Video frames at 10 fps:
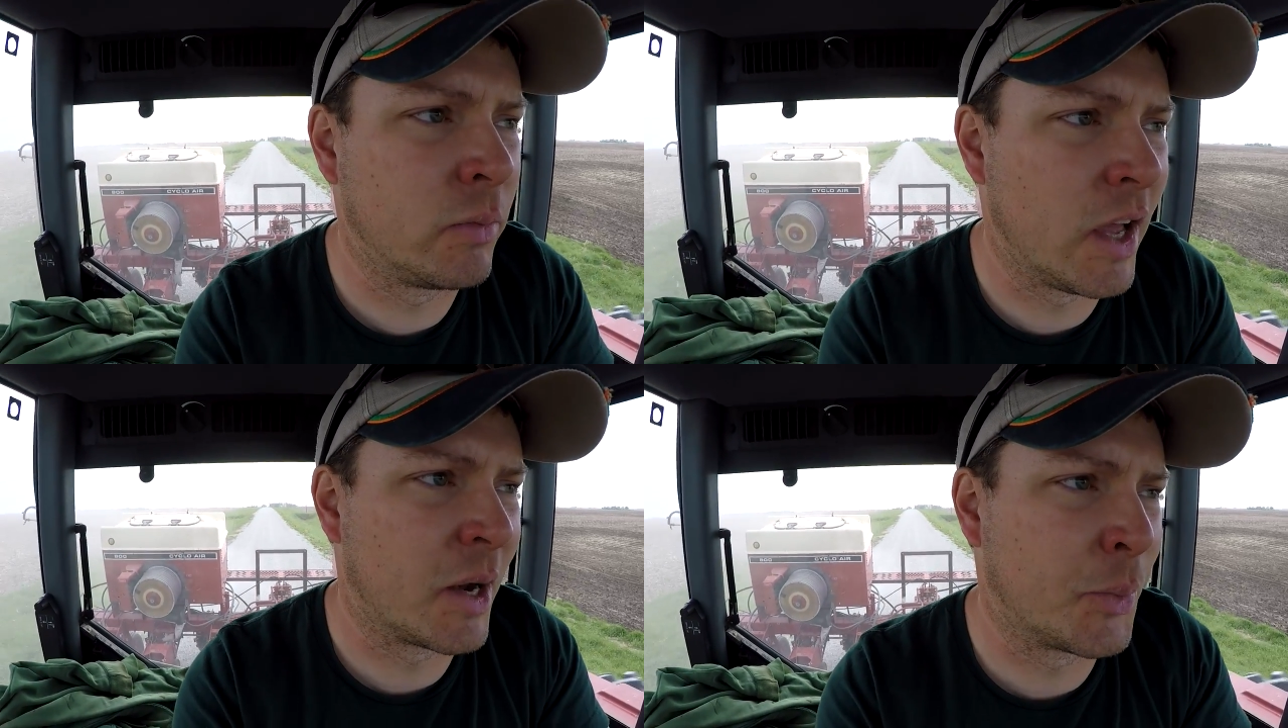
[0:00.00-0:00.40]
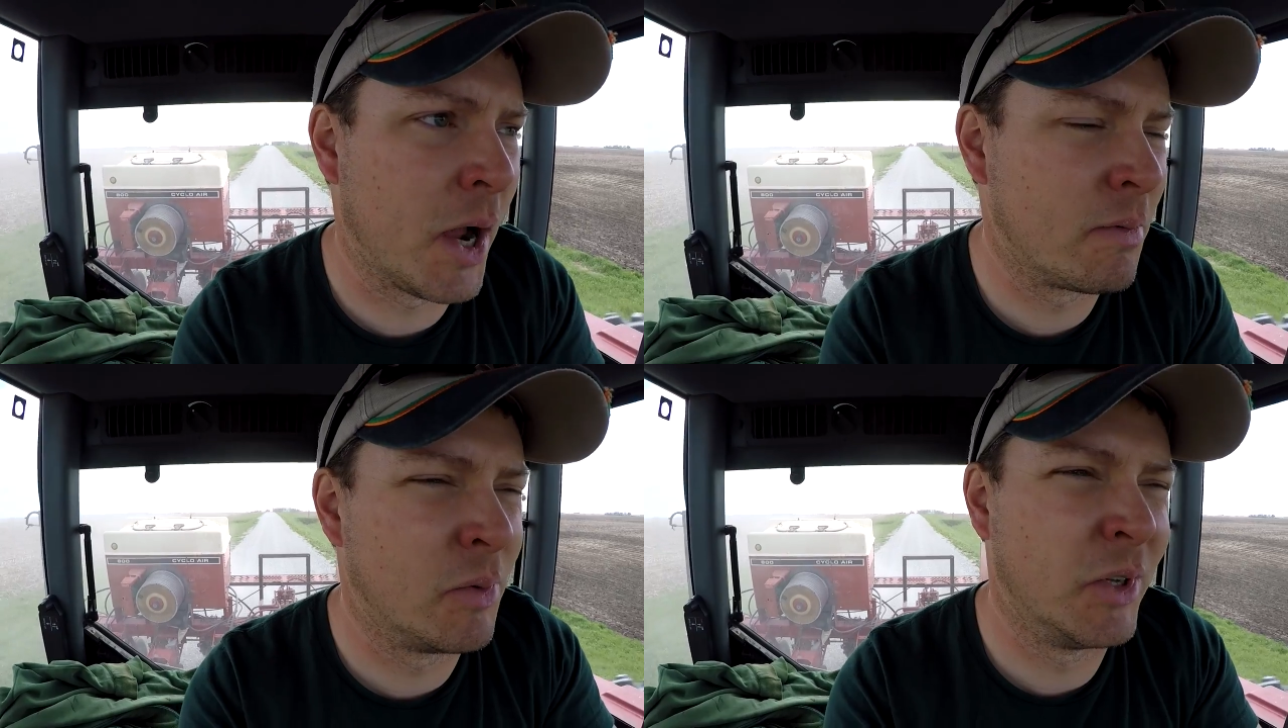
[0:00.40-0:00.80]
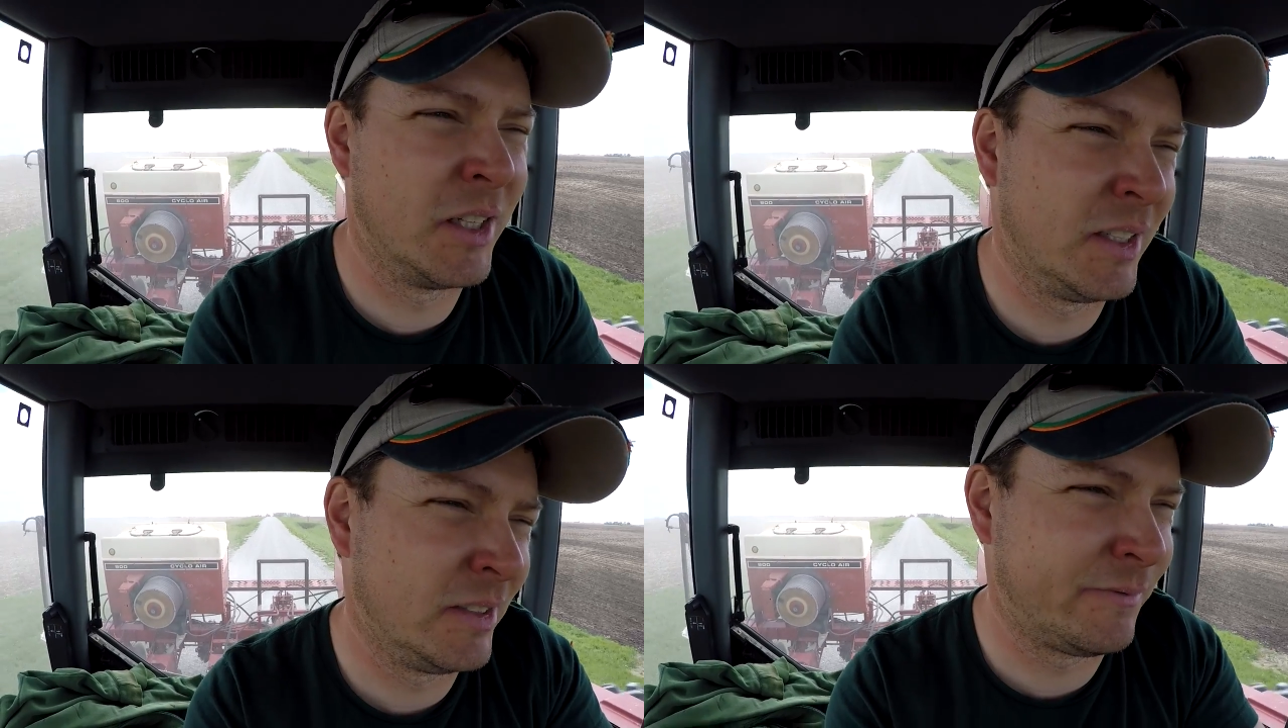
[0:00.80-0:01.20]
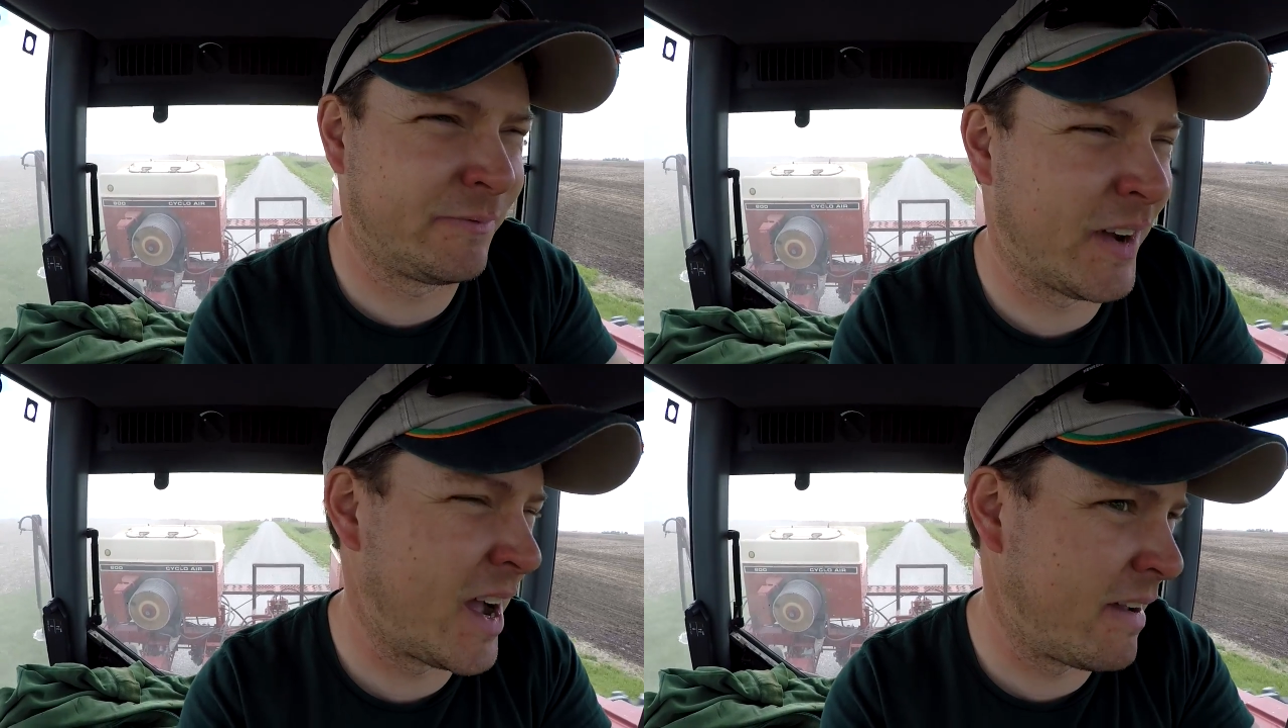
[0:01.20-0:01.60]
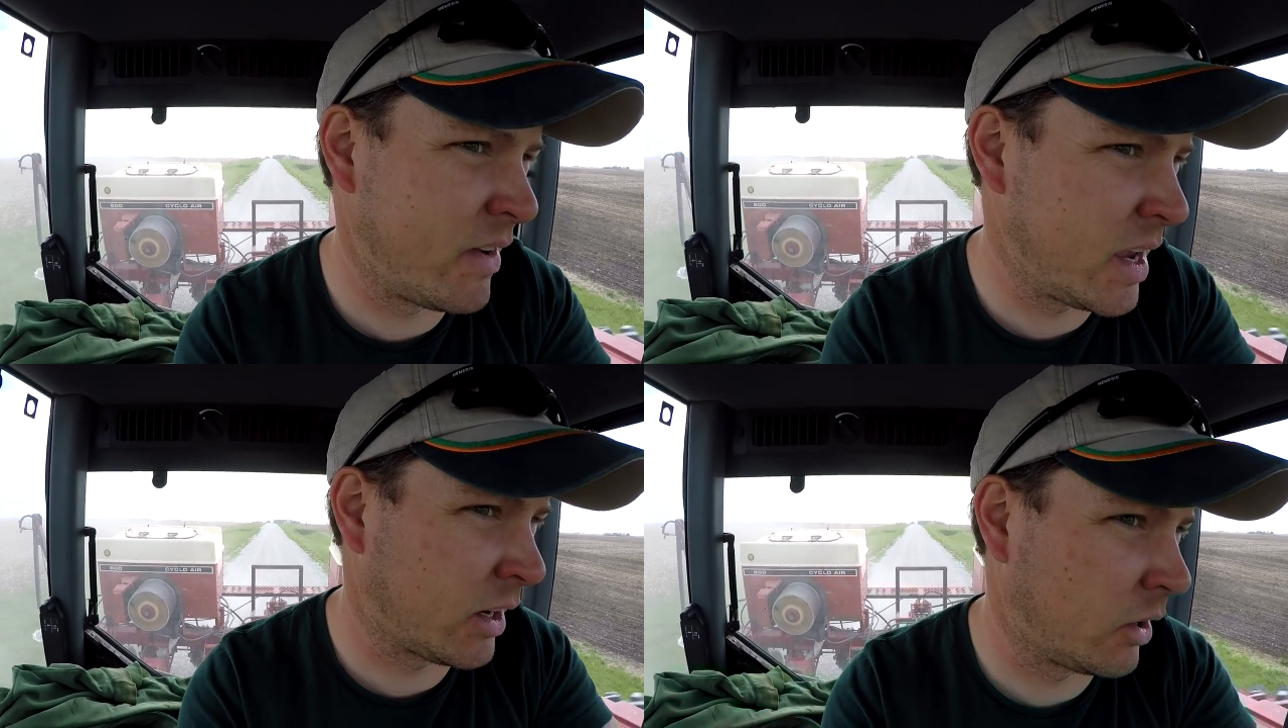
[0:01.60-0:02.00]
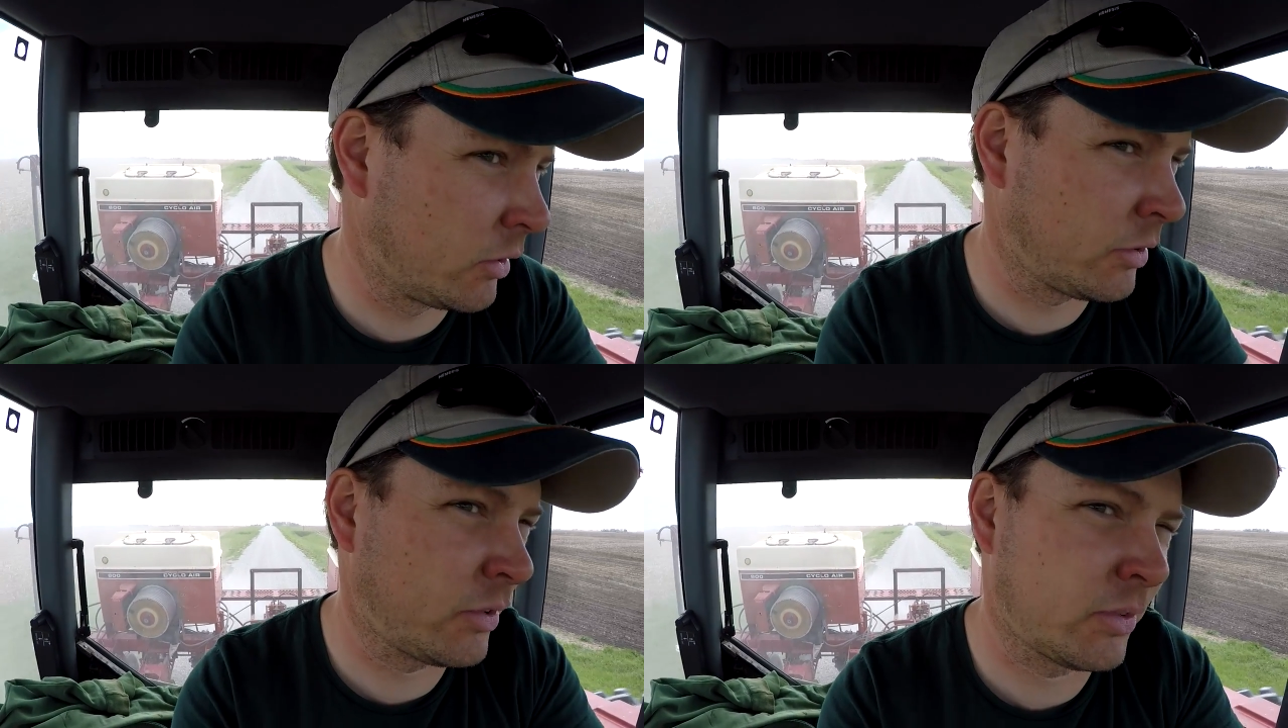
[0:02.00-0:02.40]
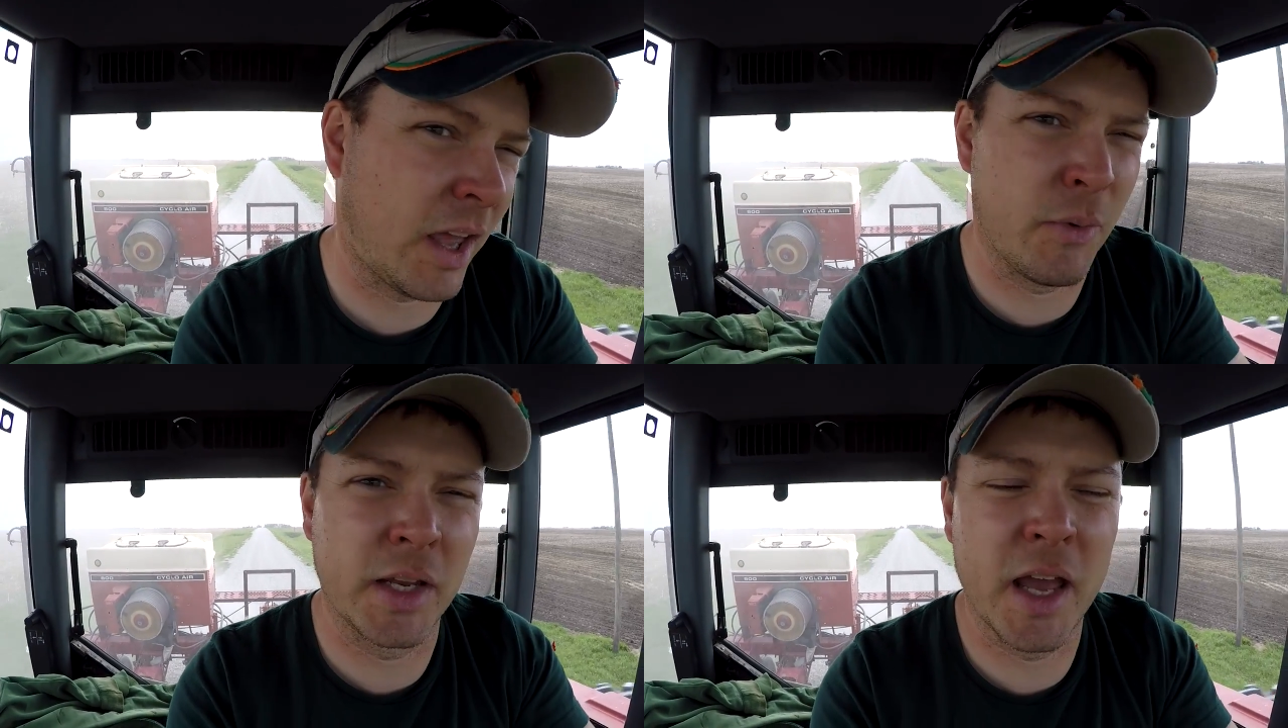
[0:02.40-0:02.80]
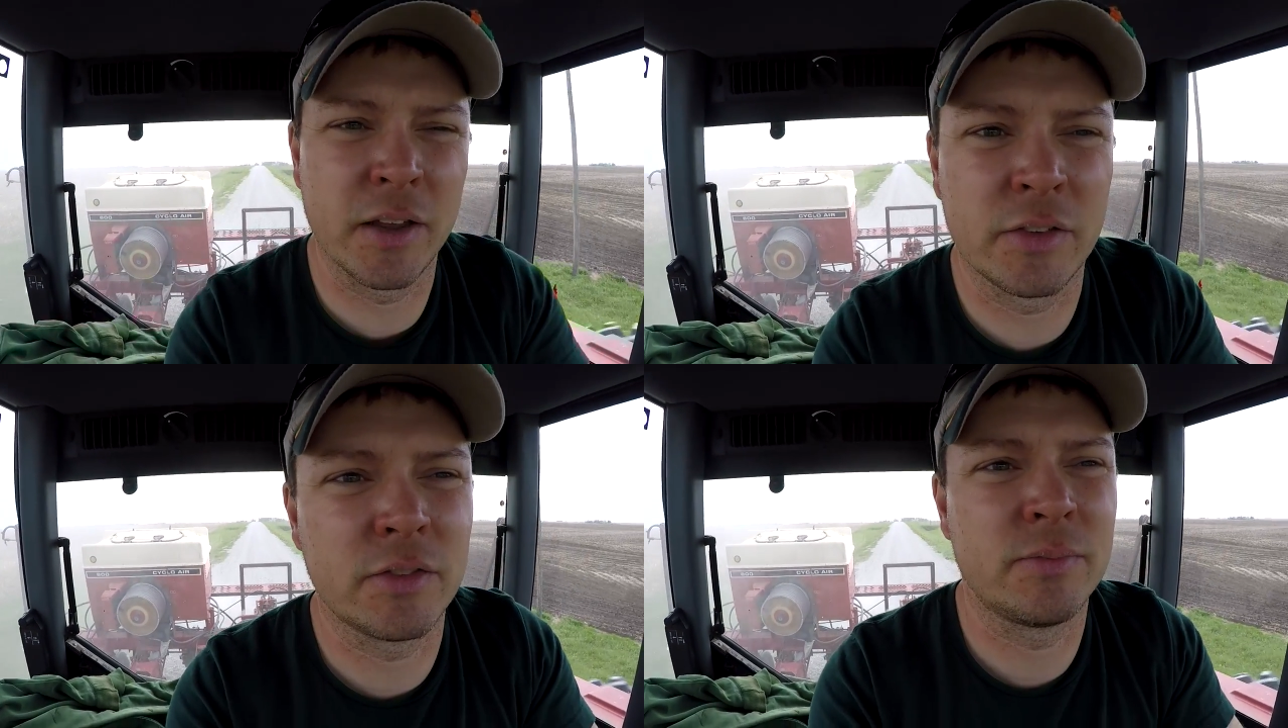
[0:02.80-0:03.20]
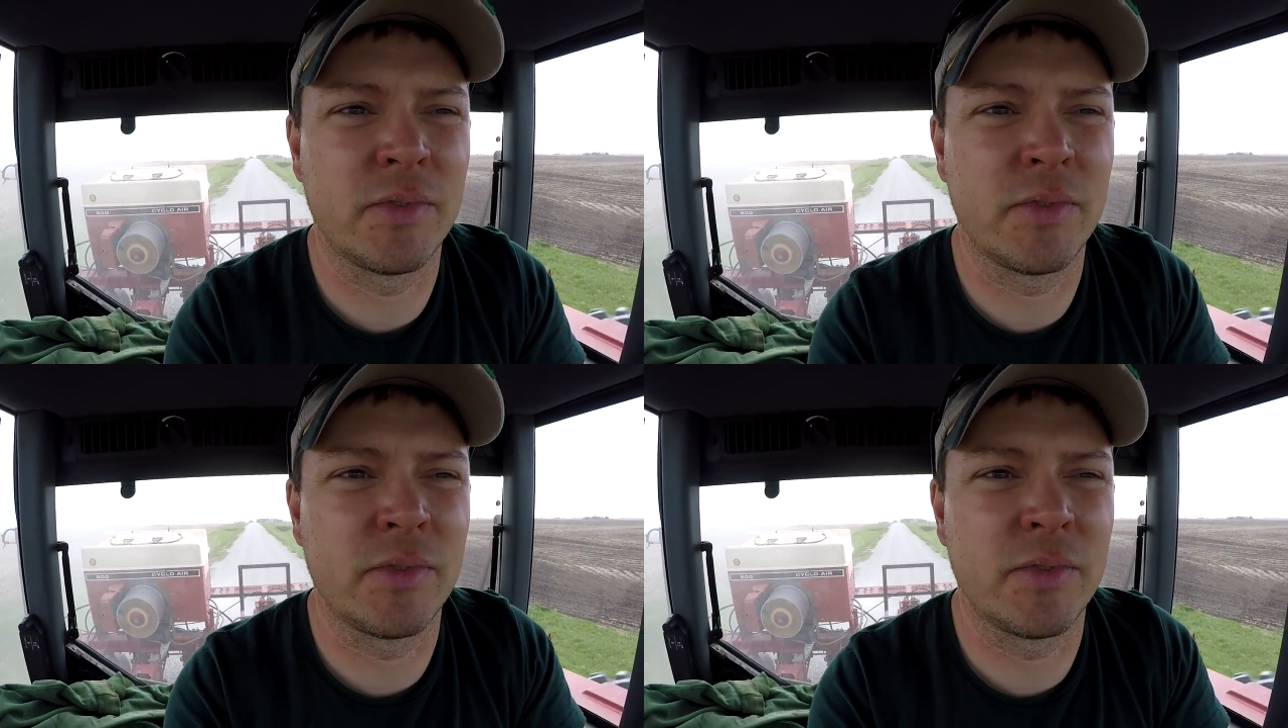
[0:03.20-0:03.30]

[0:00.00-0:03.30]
like probably 5 acres, I would guess,